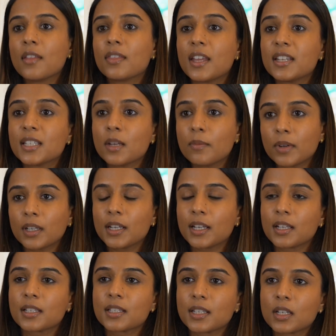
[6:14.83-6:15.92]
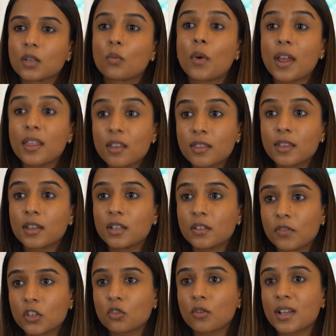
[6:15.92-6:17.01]
They typically consider whether the
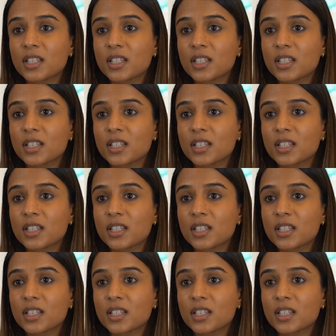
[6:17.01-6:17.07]
individual